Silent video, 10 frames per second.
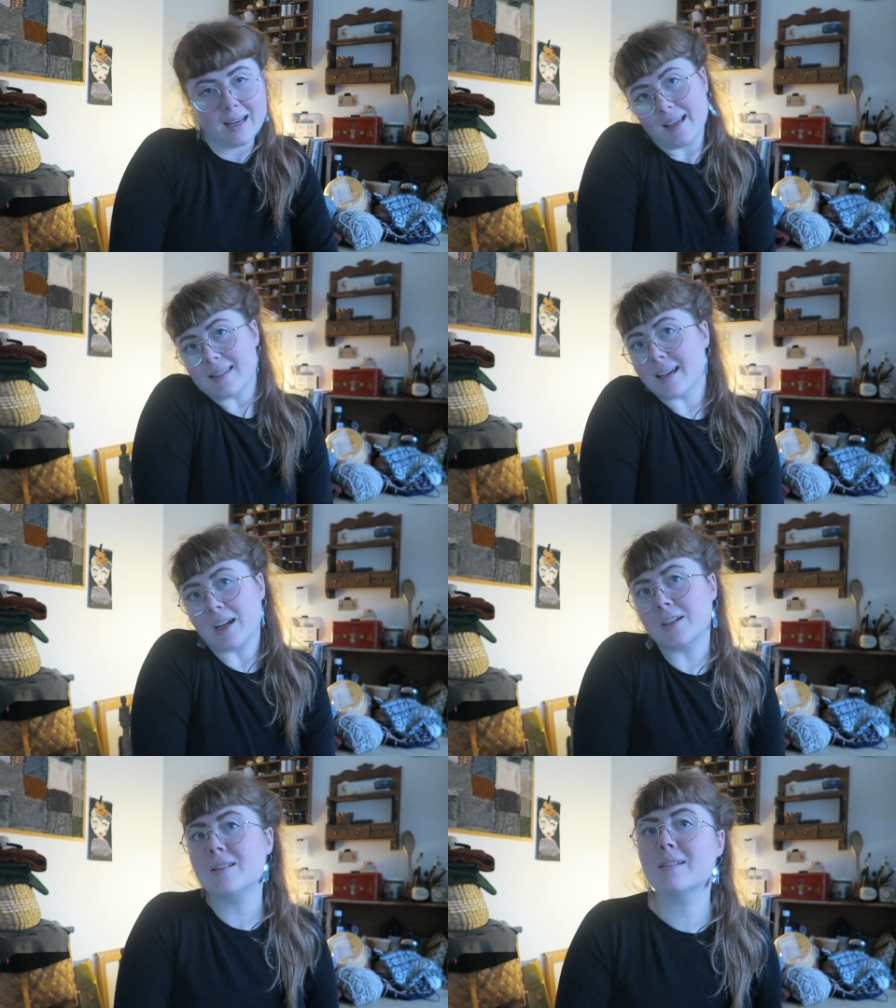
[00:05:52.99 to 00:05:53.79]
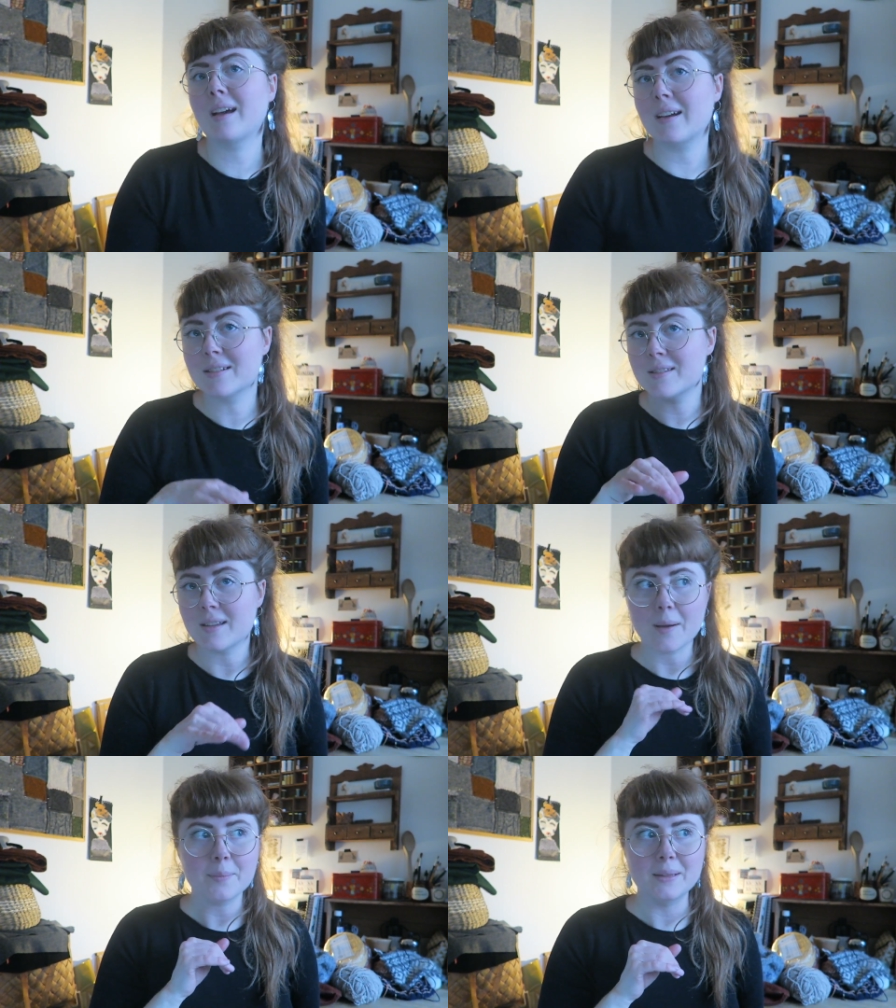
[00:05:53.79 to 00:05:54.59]
likes cuddles
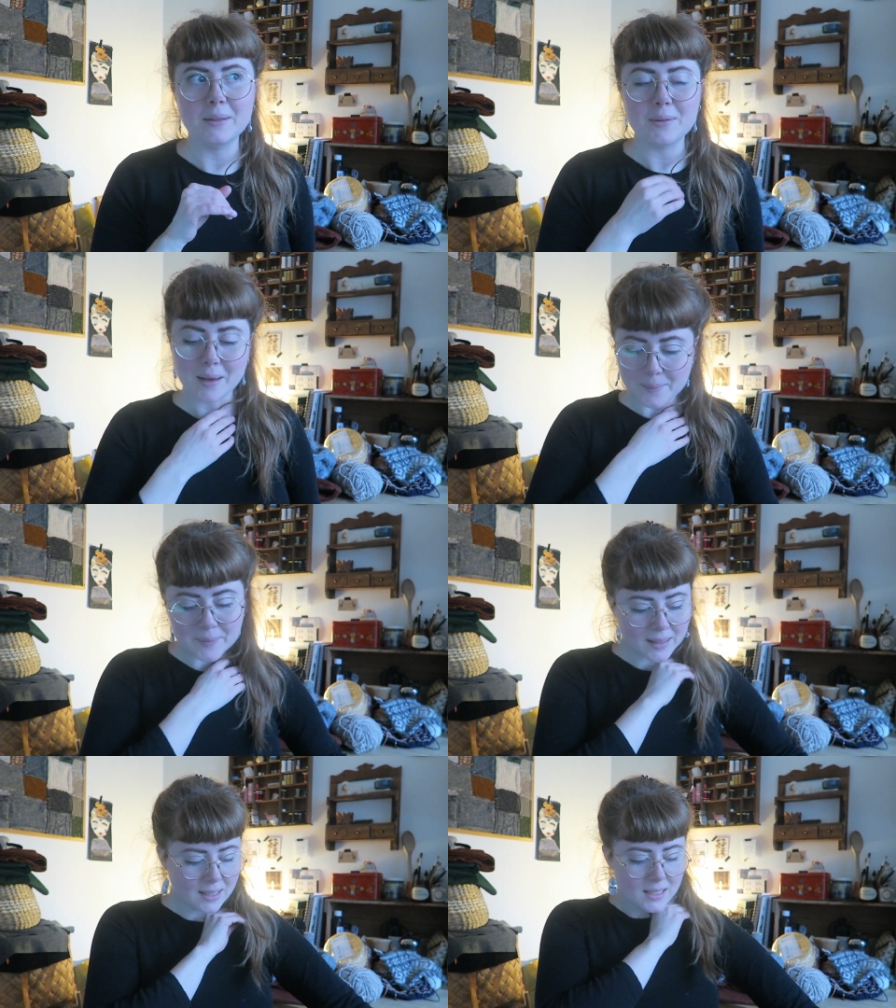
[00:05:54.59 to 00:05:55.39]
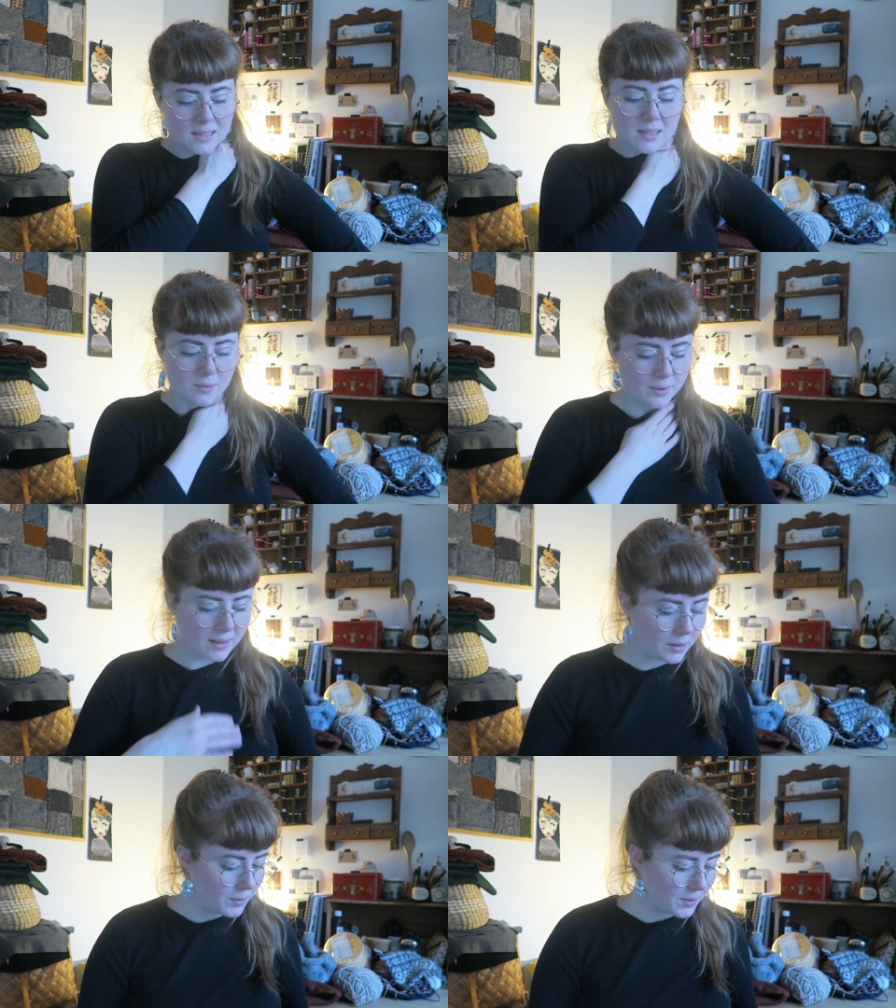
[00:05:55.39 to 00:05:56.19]
up into them. She's really
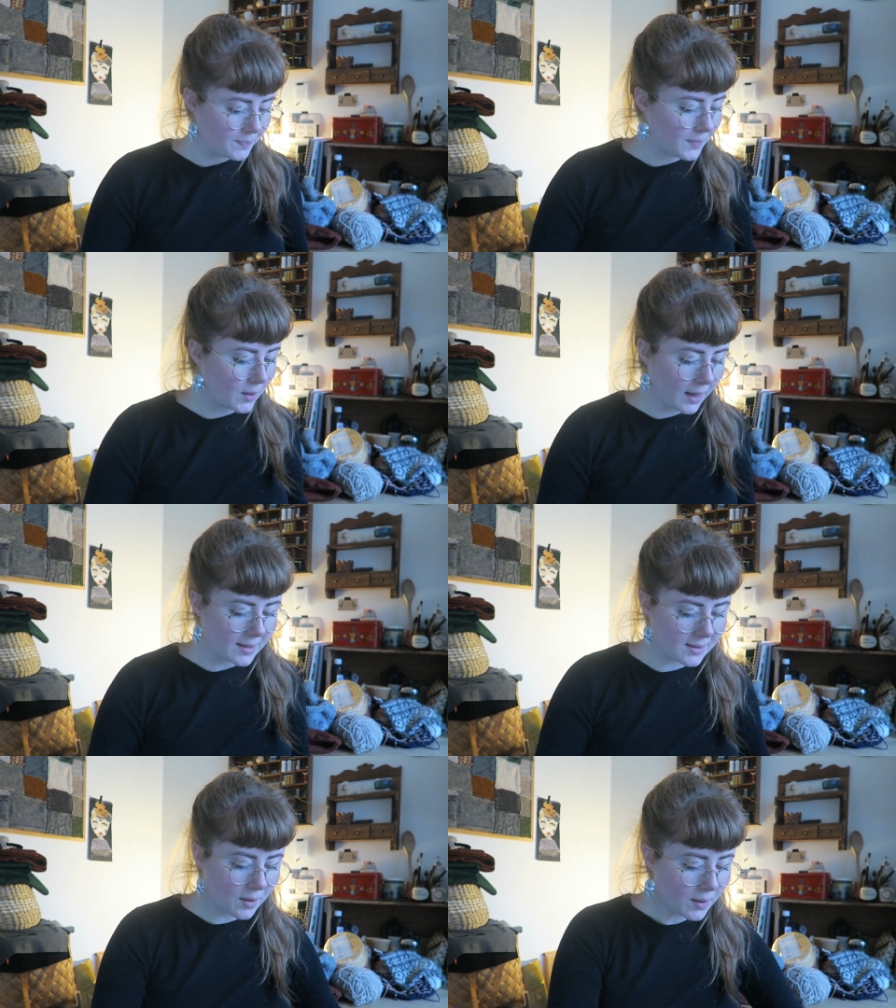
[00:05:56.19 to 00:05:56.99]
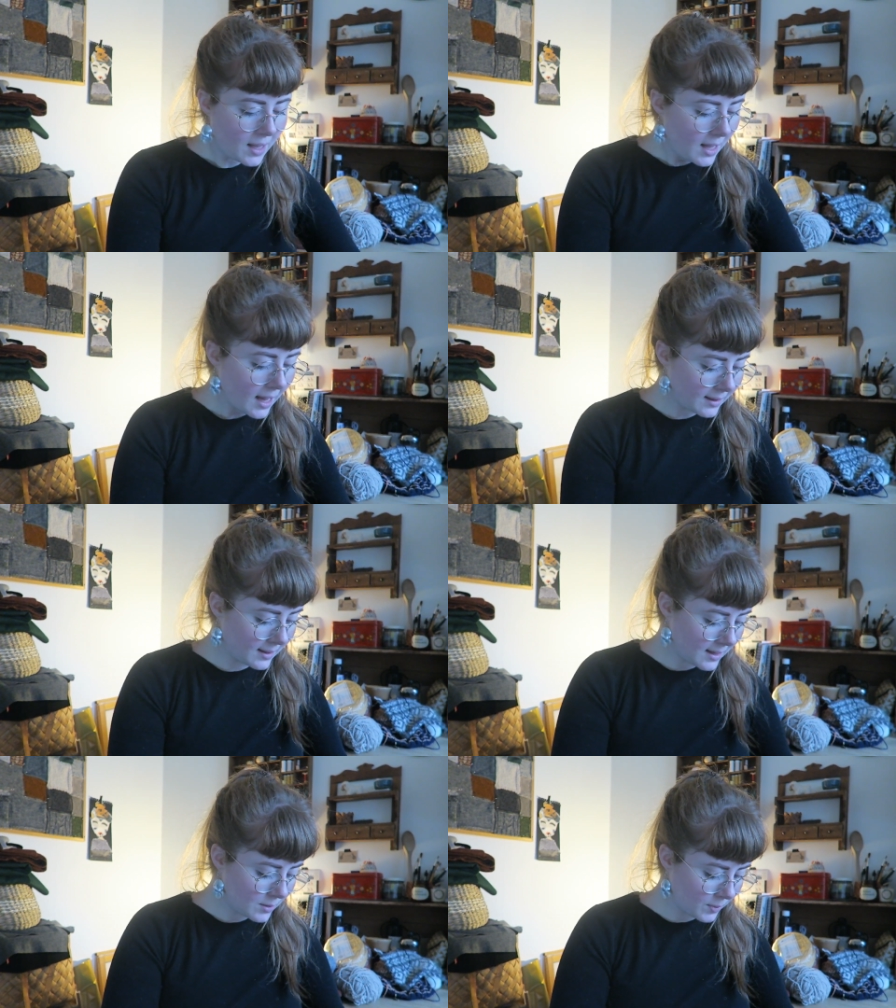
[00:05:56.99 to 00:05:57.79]
cute. Okay, so, and the
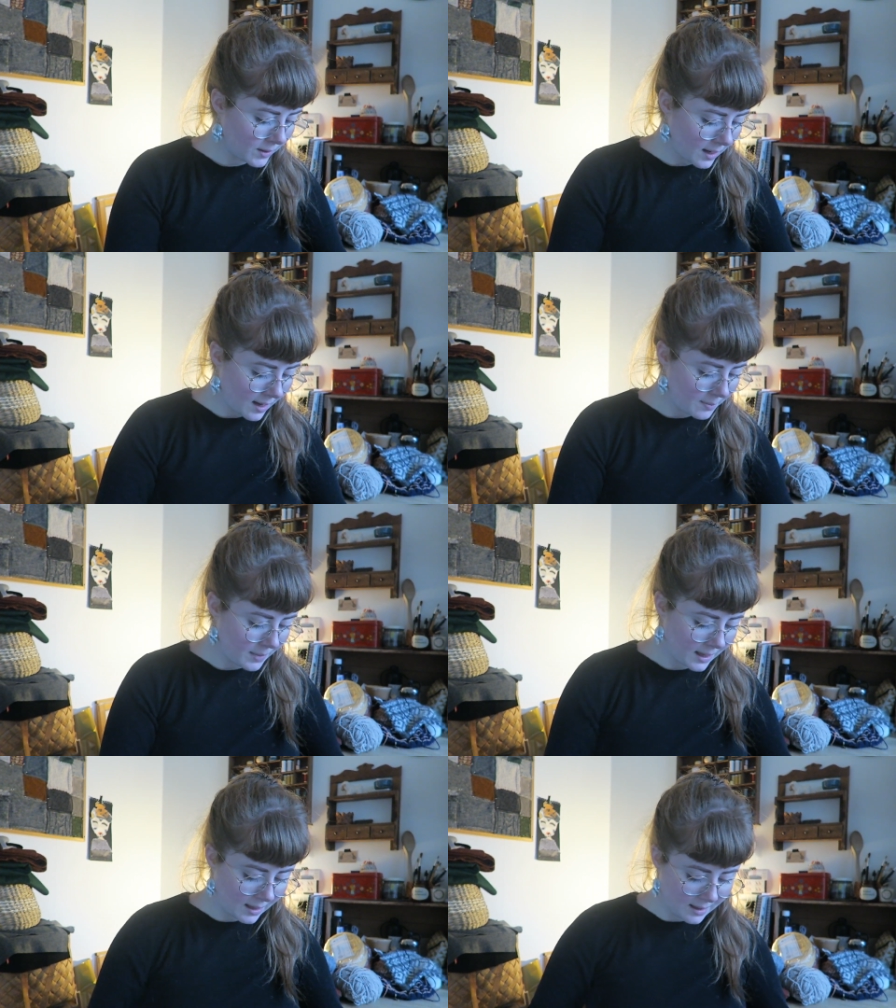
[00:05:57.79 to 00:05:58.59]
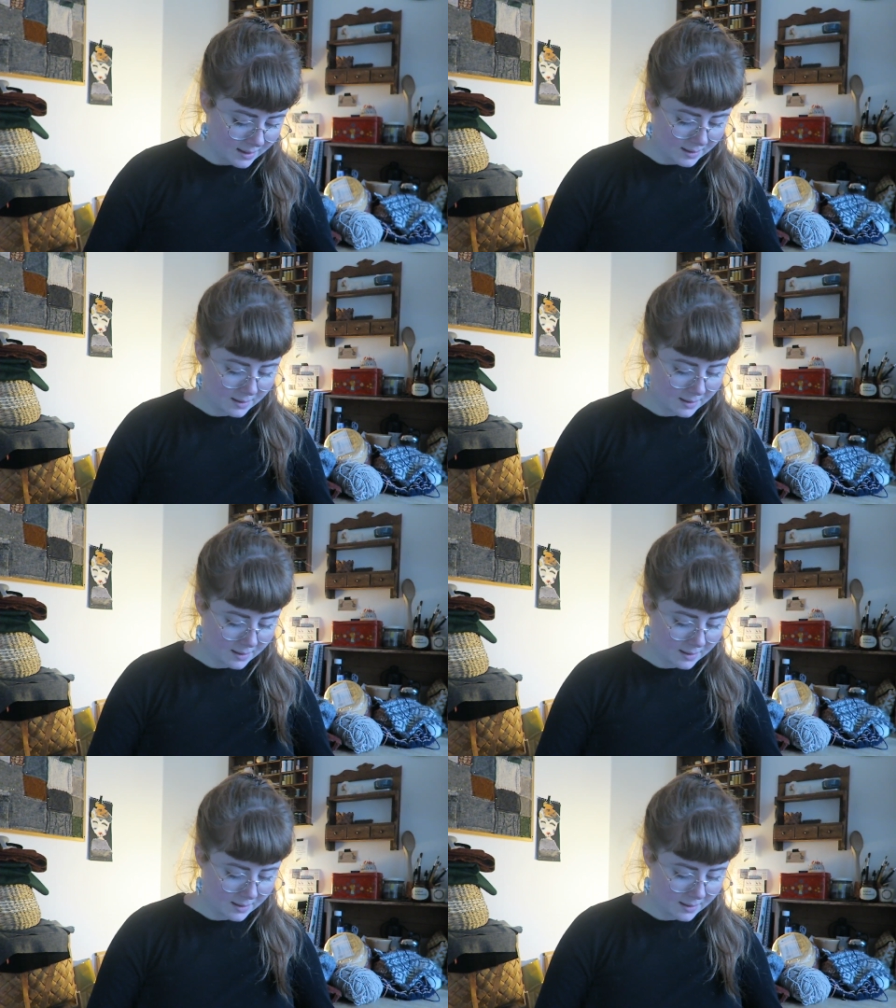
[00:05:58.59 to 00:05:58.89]
next one I made